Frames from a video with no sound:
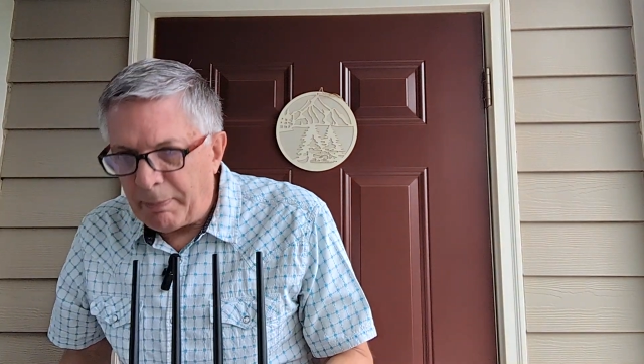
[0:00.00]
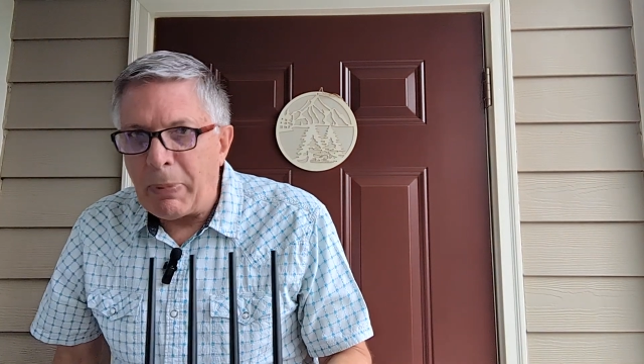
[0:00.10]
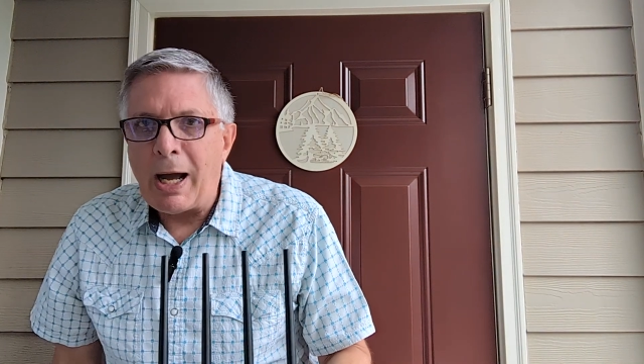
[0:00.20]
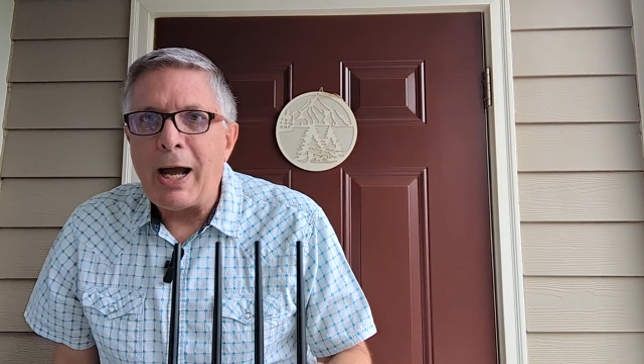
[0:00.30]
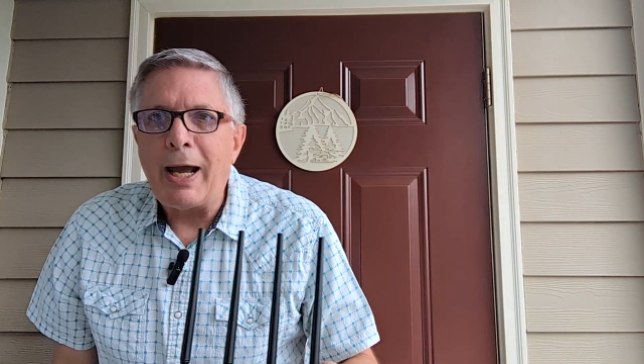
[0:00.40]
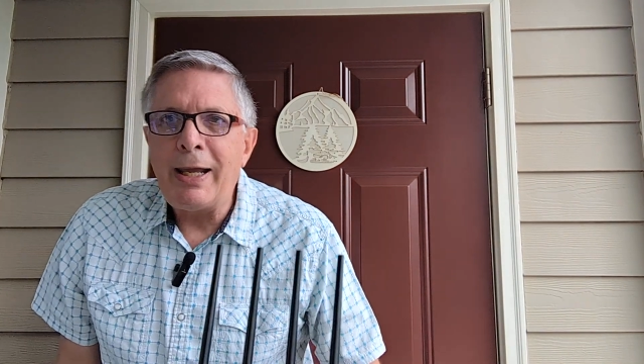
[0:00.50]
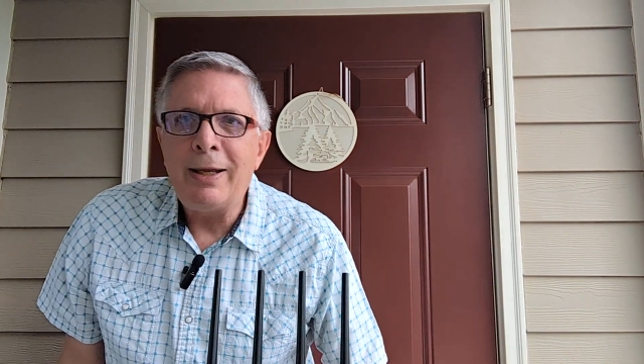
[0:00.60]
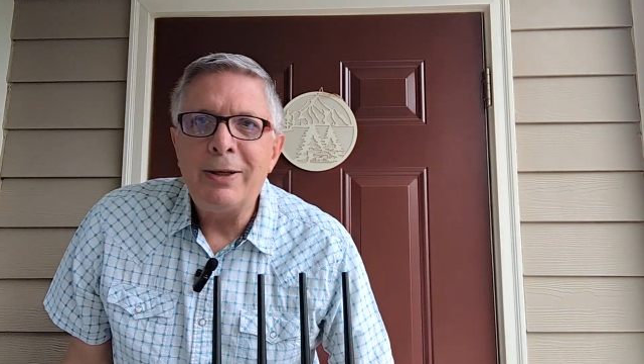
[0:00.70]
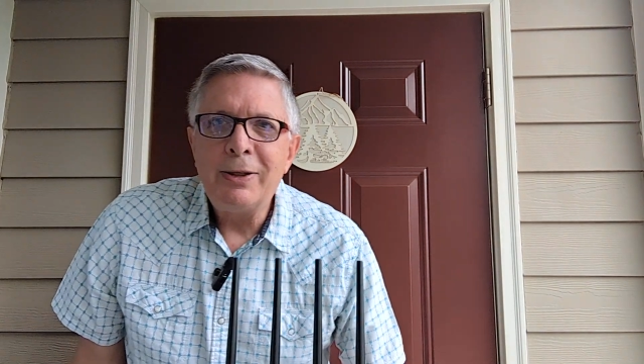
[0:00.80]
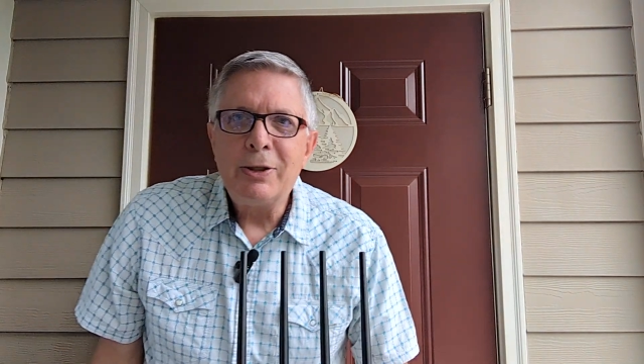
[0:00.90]

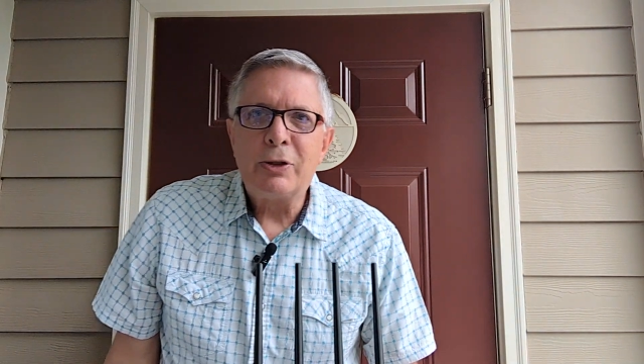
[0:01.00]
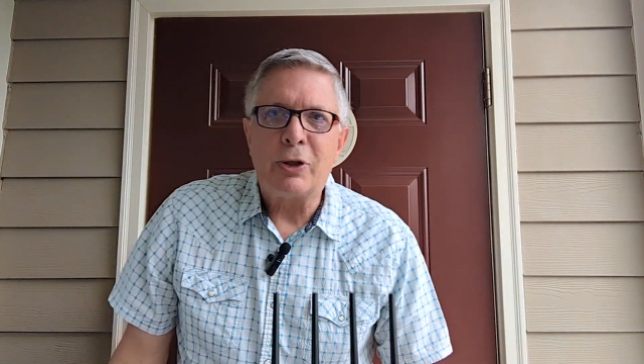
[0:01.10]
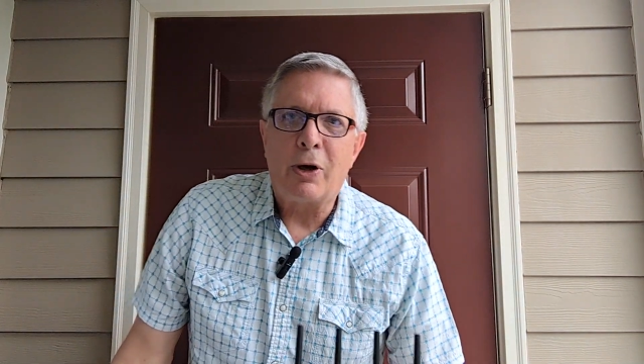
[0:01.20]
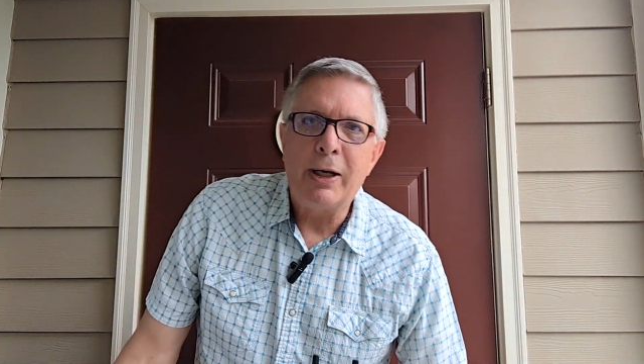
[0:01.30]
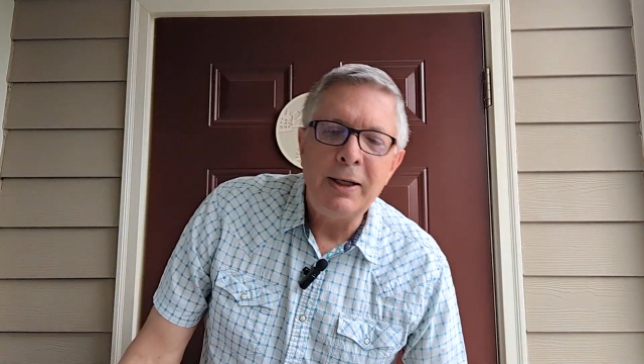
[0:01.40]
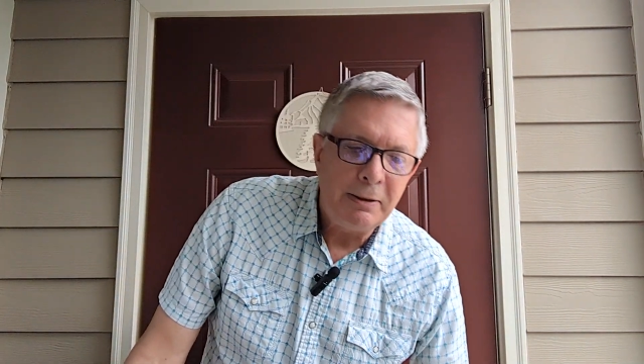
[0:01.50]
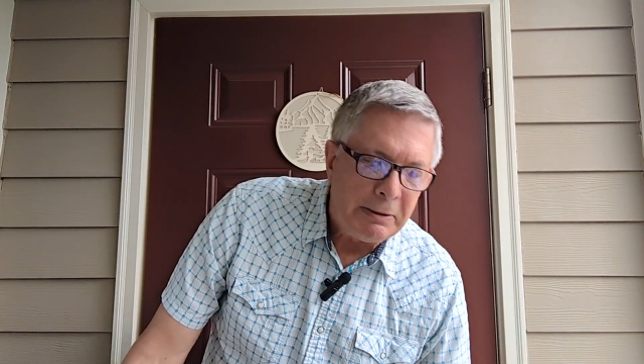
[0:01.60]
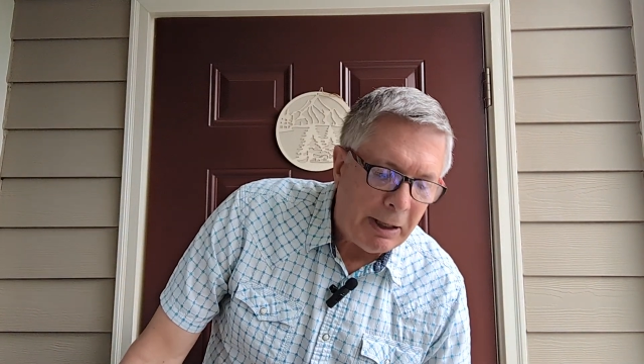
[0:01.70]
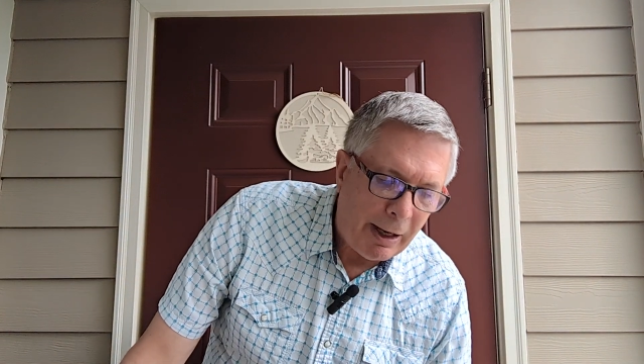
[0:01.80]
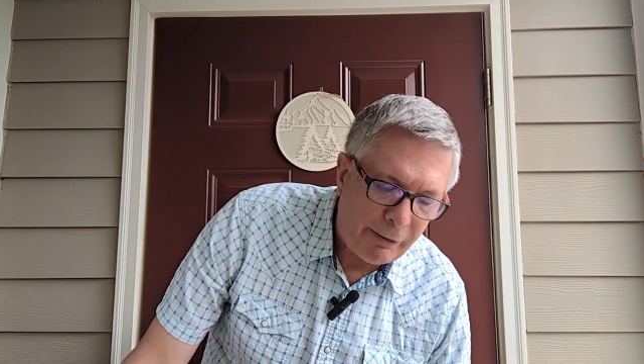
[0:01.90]
buy, sorry,
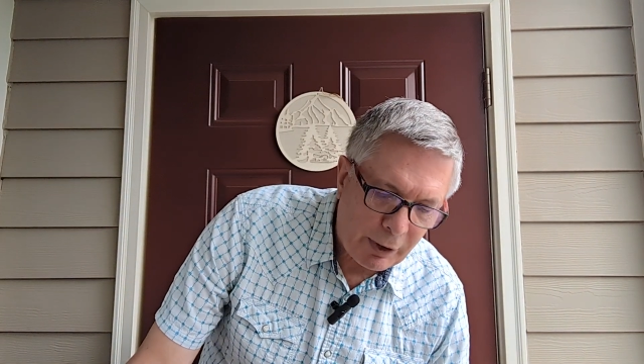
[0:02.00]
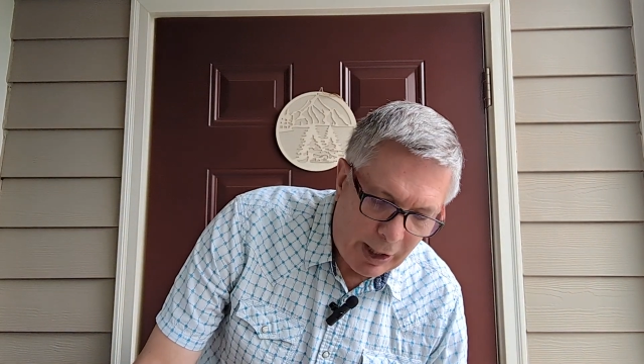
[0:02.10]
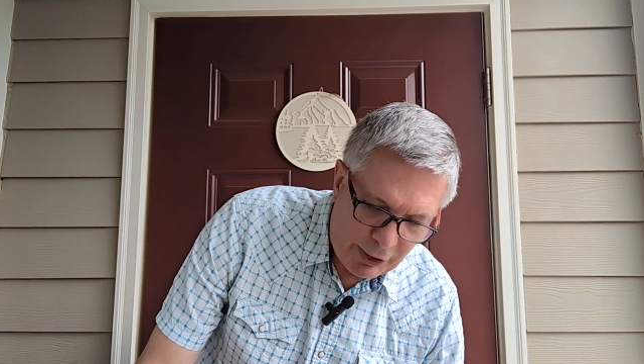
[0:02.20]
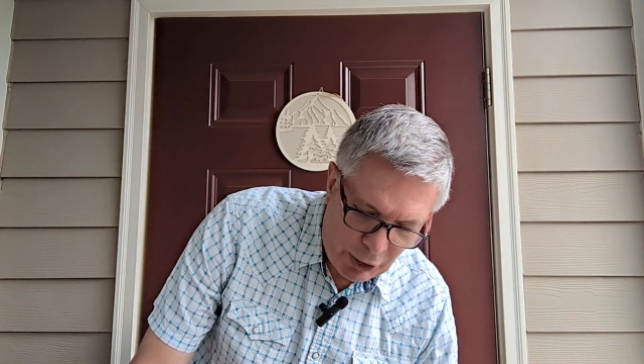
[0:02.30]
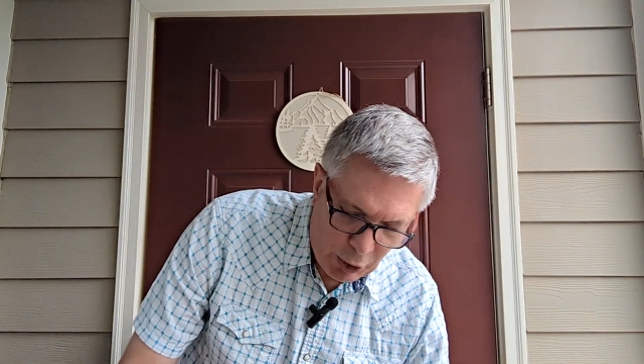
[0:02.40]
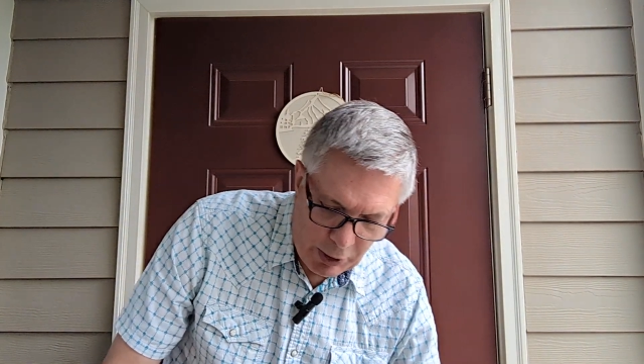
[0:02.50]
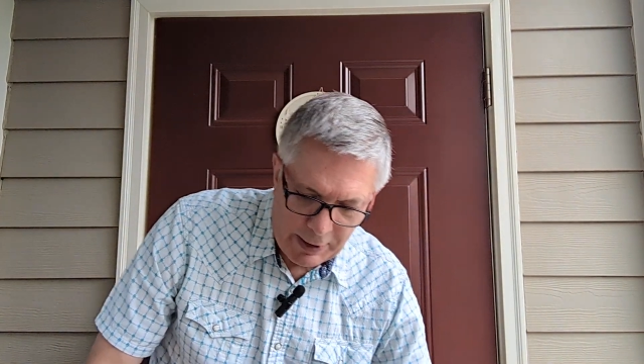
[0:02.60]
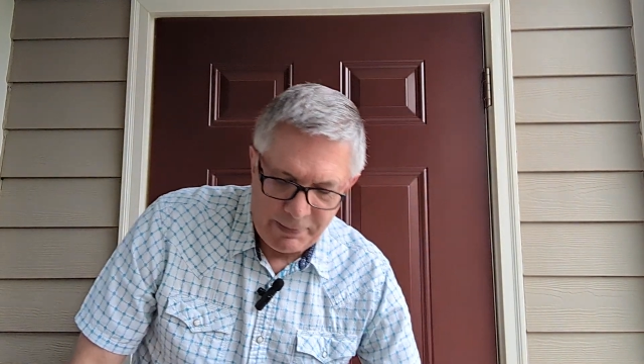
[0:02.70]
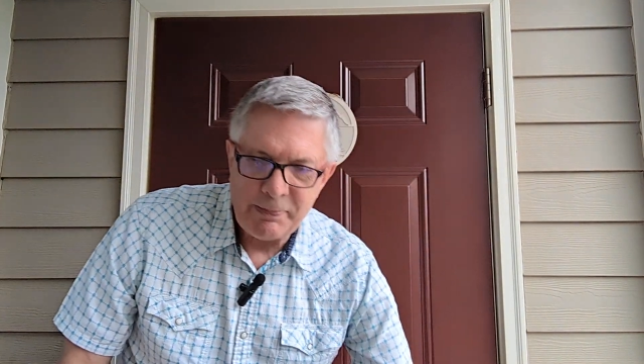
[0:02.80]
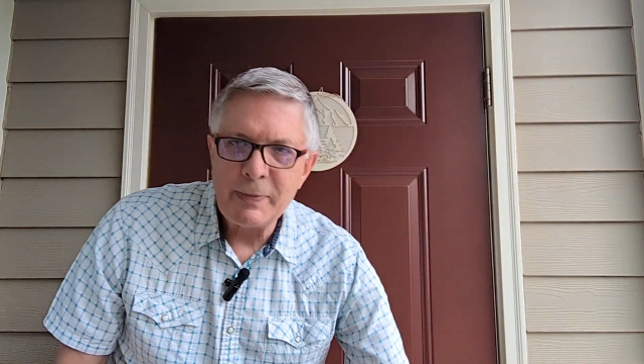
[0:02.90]
I forgot to